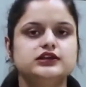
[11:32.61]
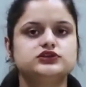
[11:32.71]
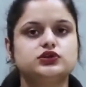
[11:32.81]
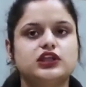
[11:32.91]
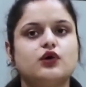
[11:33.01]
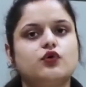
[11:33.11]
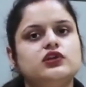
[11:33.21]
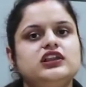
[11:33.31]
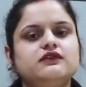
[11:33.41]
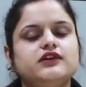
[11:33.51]
So the
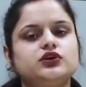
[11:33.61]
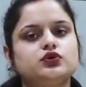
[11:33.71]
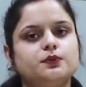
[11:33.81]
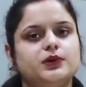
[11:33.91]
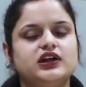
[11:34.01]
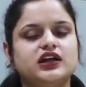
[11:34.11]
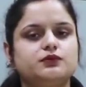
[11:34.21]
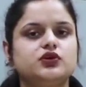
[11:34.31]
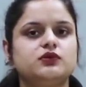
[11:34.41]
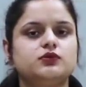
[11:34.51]
only way to build
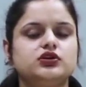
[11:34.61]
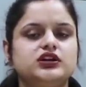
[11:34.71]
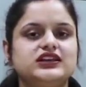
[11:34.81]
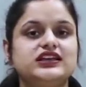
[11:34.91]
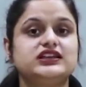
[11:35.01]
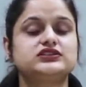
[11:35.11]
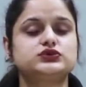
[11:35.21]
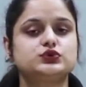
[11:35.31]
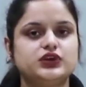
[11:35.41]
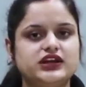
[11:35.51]
up your immunity
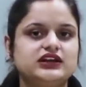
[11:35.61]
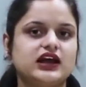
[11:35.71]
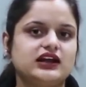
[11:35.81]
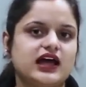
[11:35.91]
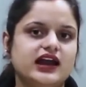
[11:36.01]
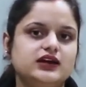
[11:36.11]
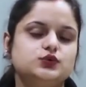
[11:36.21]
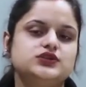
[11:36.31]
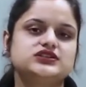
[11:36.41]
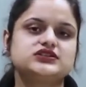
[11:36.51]
is to eat a
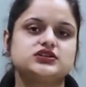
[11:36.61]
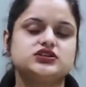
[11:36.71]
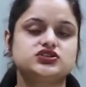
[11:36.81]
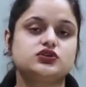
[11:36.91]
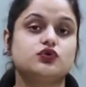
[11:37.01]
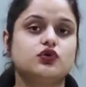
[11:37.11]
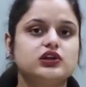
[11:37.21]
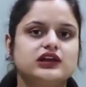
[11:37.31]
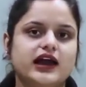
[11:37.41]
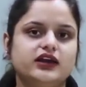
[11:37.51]
diet which is rich in
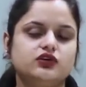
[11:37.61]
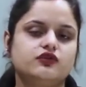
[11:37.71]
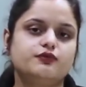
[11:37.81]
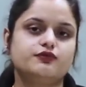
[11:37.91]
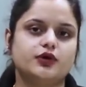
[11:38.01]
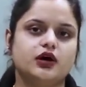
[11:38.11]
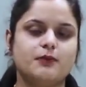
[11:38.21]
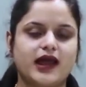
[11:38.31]
all kind of